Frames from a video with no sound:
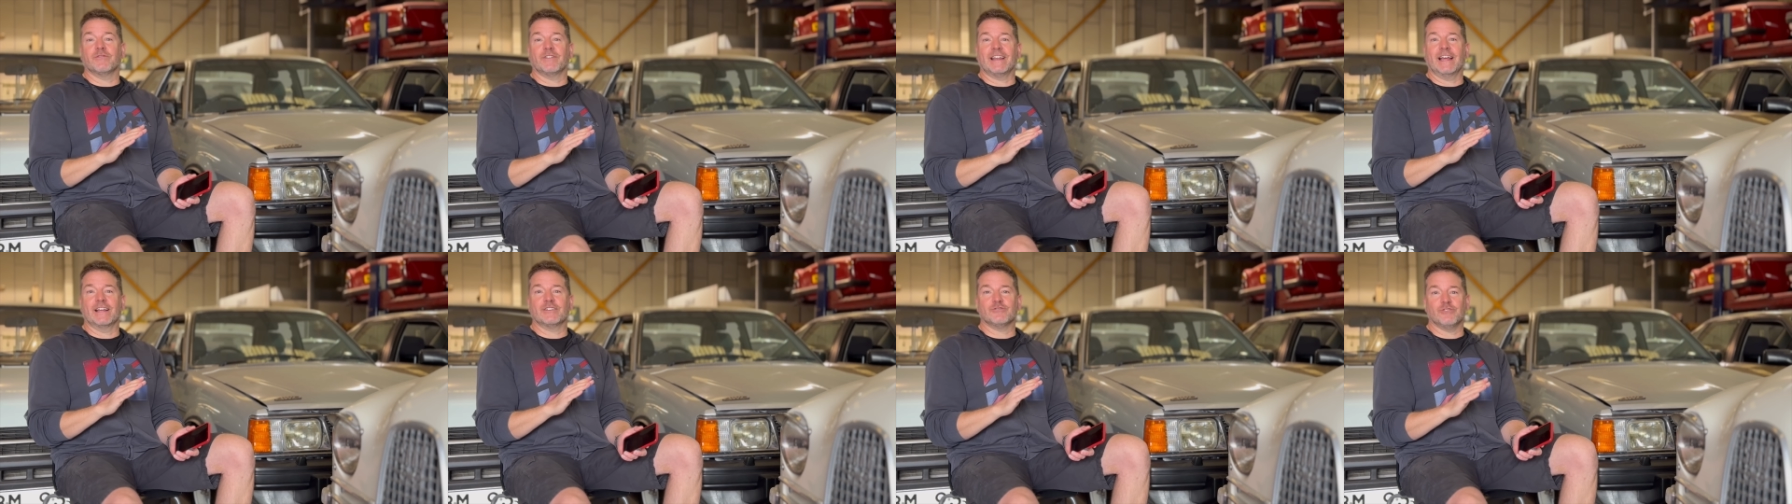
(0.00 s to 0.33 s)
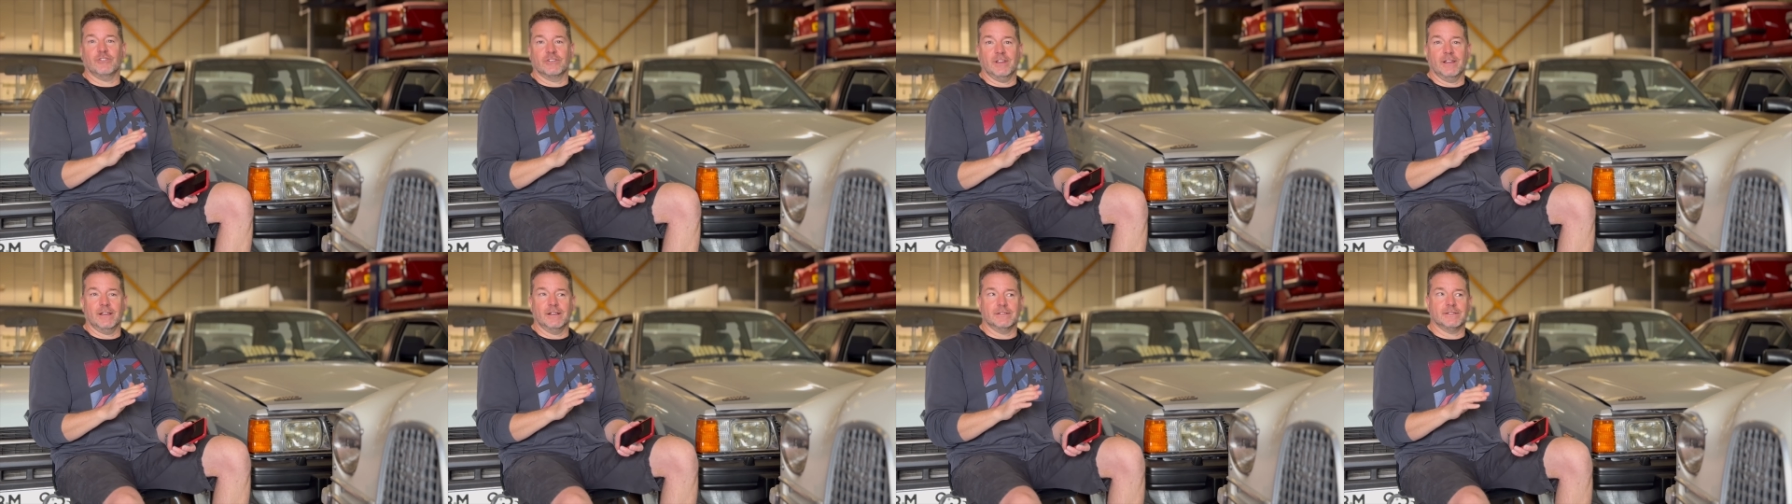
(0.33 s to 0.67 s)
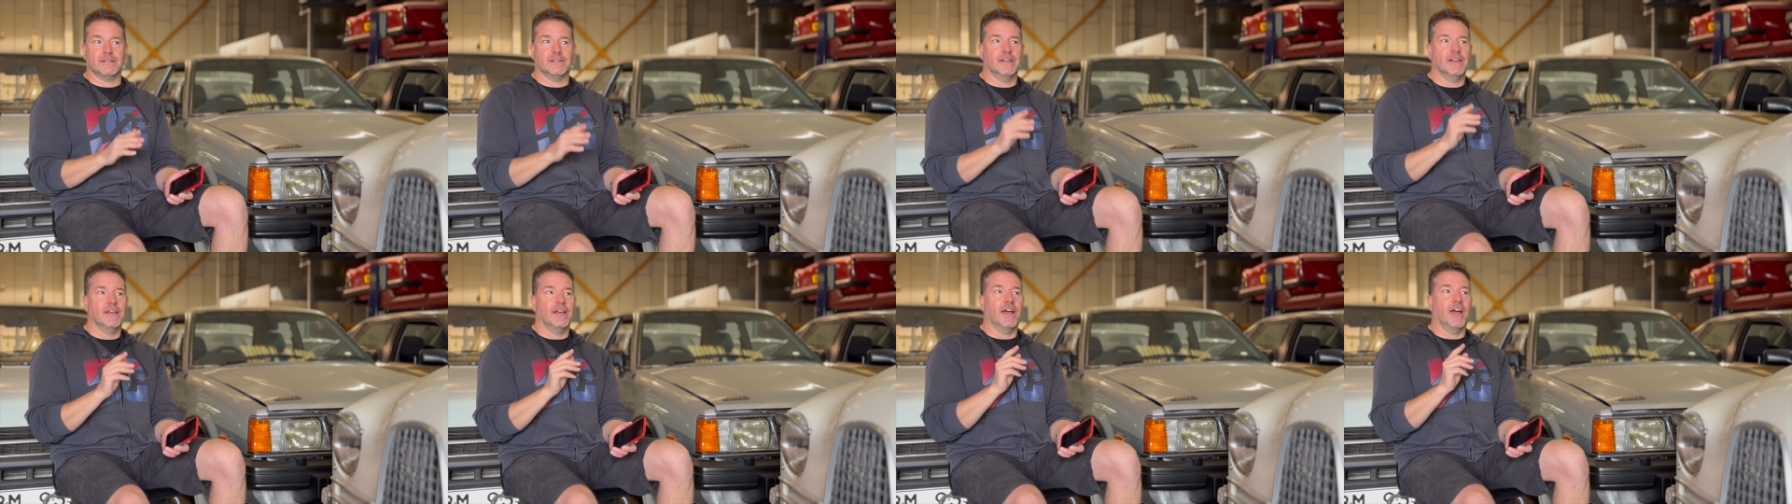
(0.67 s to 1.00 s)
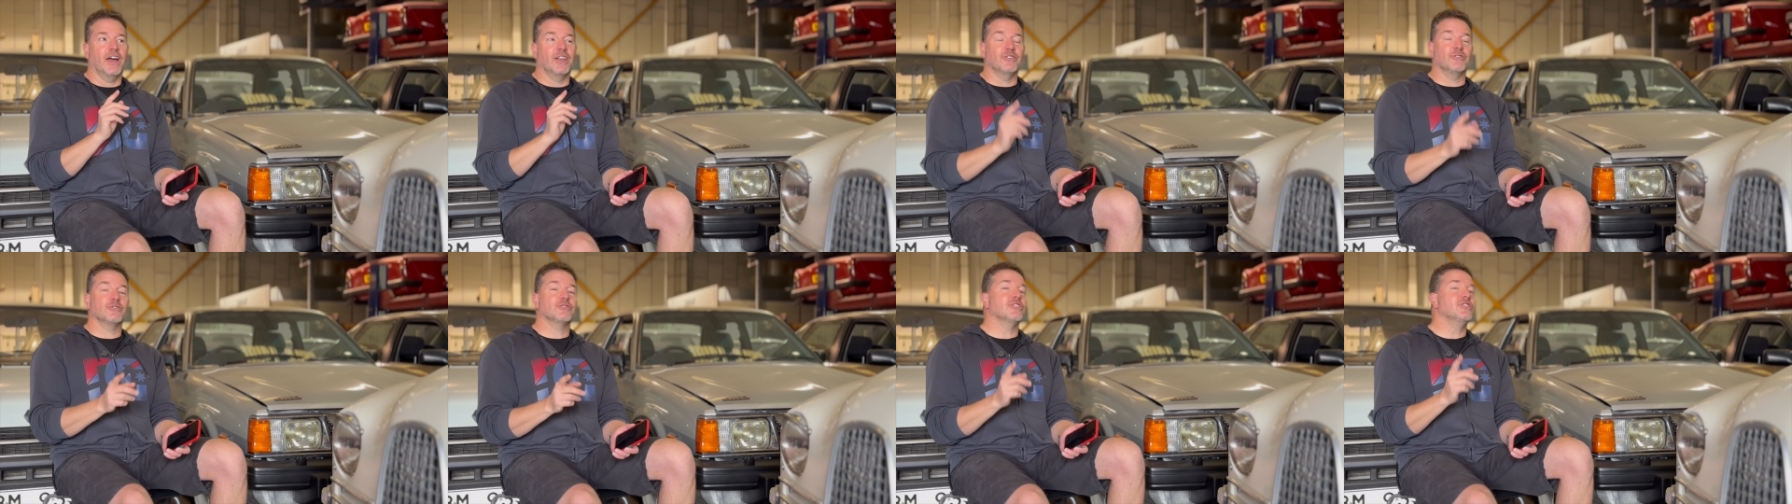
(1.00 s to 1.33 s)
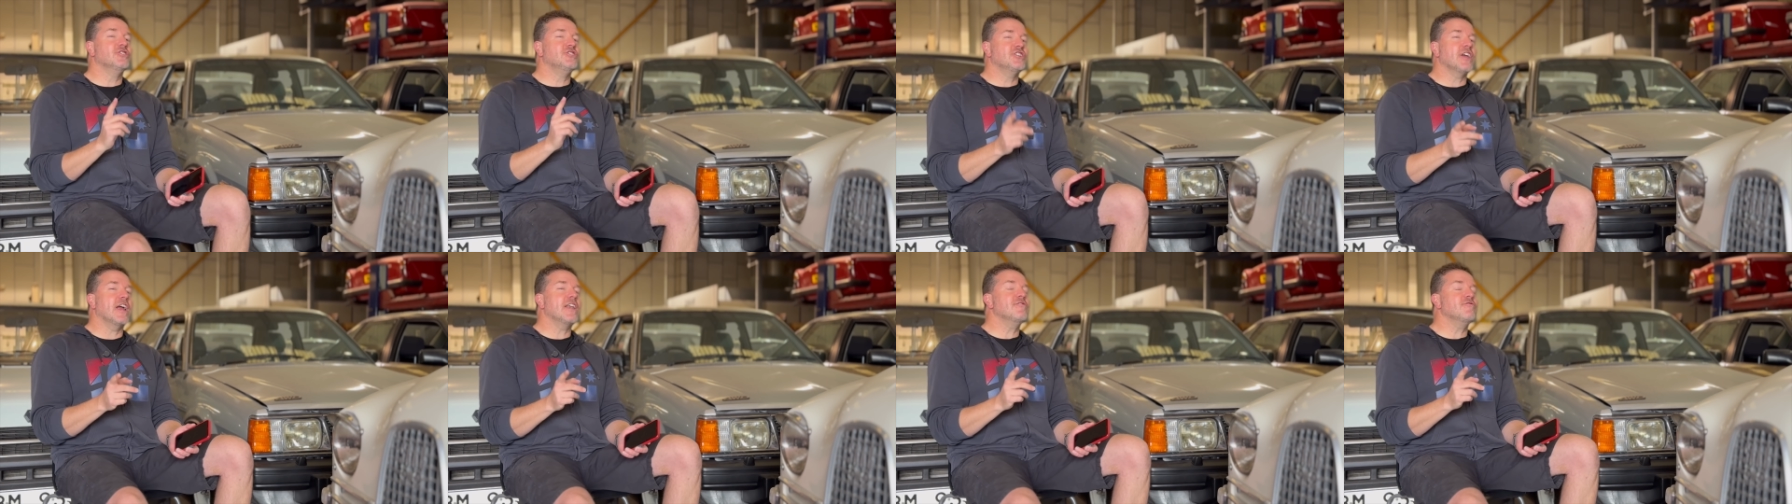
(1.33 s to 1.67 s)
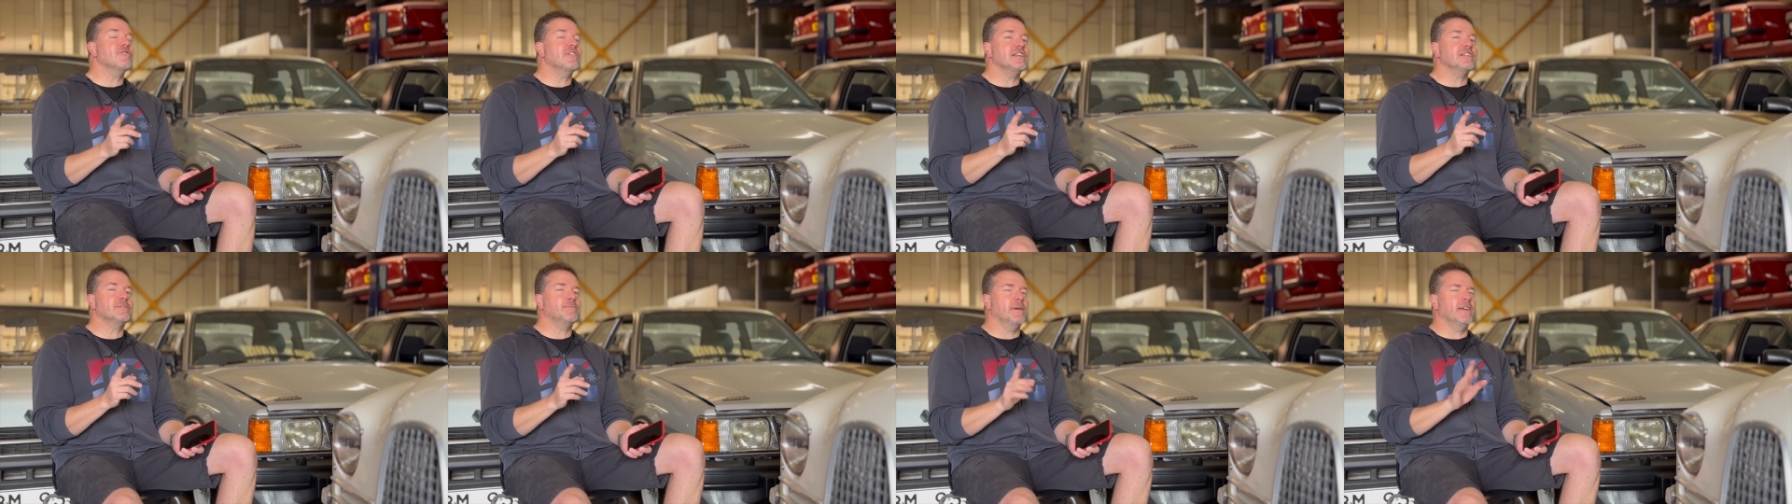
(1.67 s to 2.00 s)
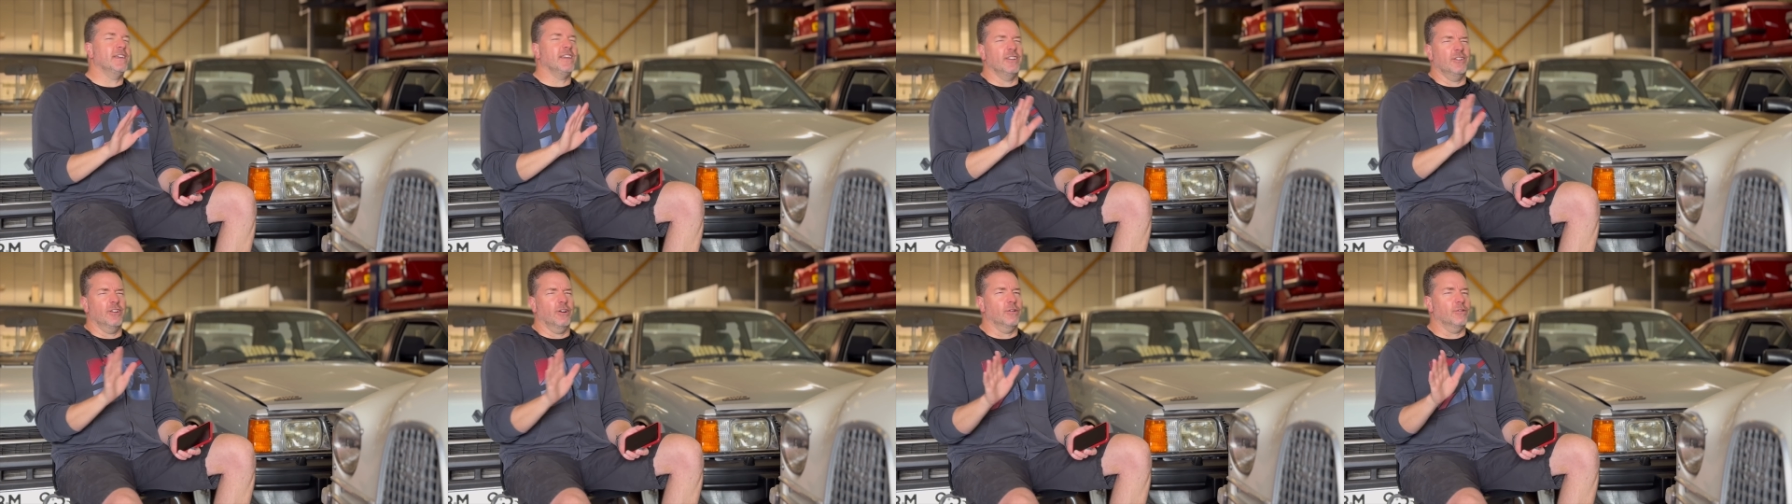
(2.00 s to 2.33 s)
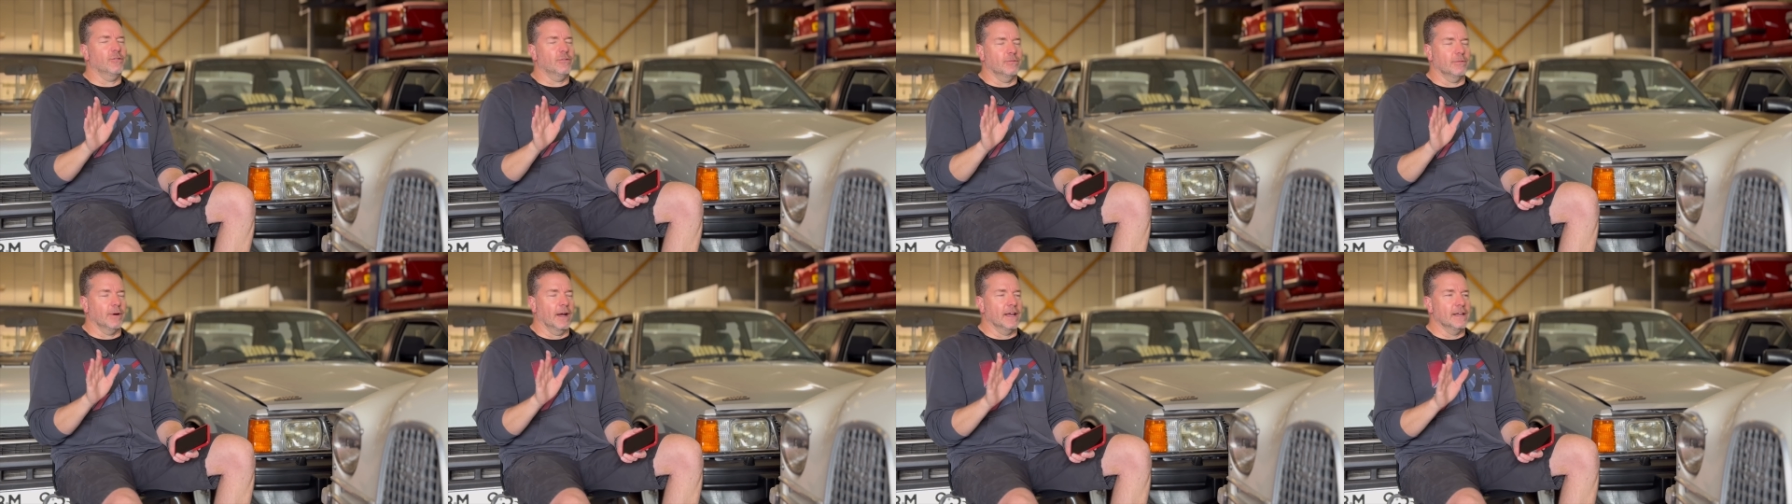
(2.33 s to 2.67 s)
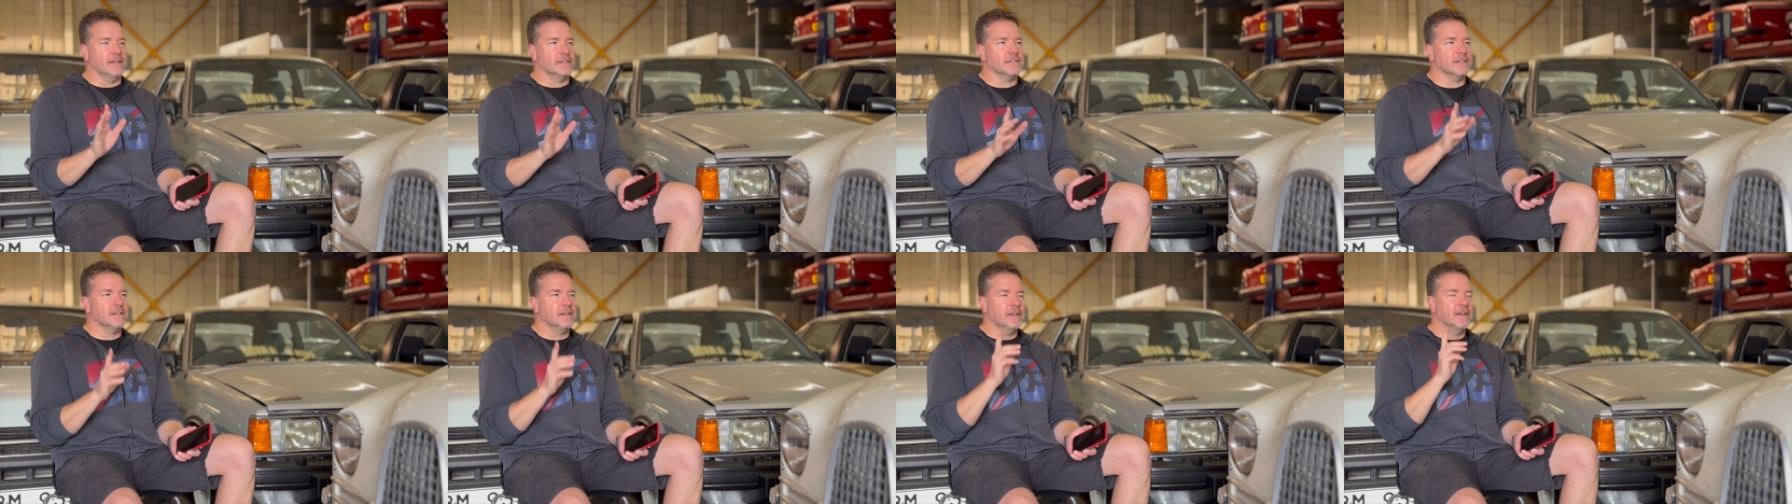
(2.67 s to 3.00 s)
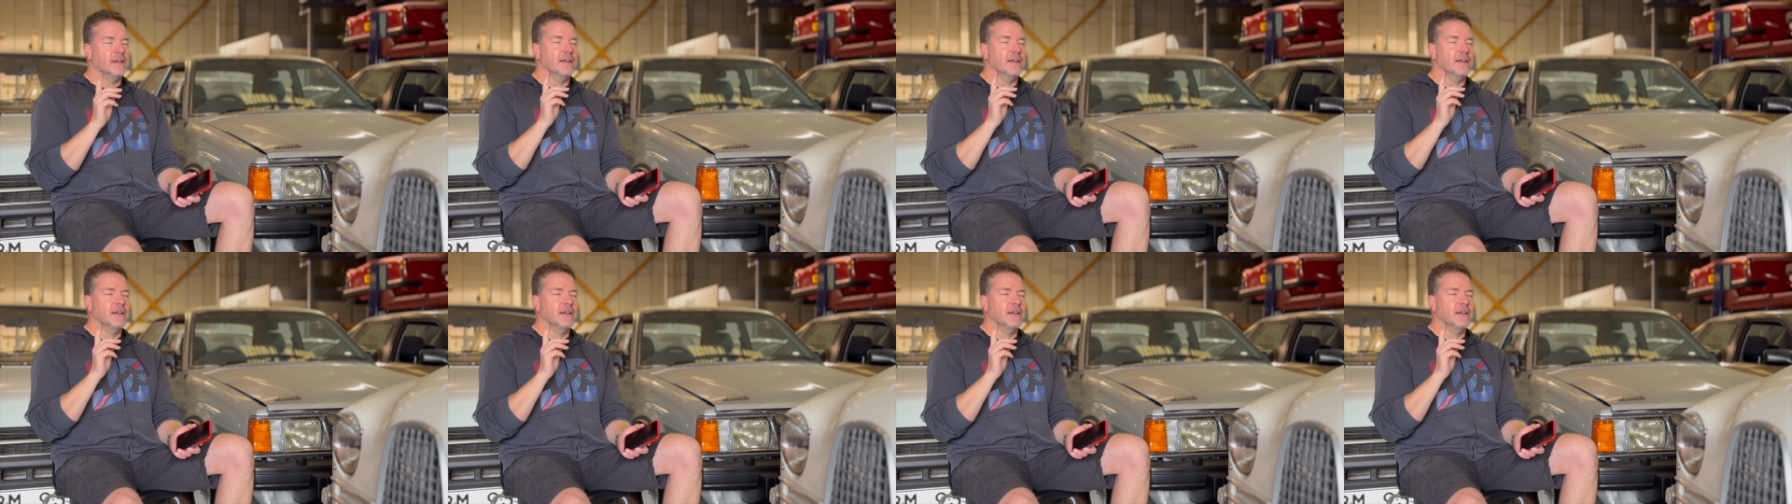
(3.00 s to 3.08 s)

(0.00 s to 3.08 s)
electronics. And also, generally speaking, not always,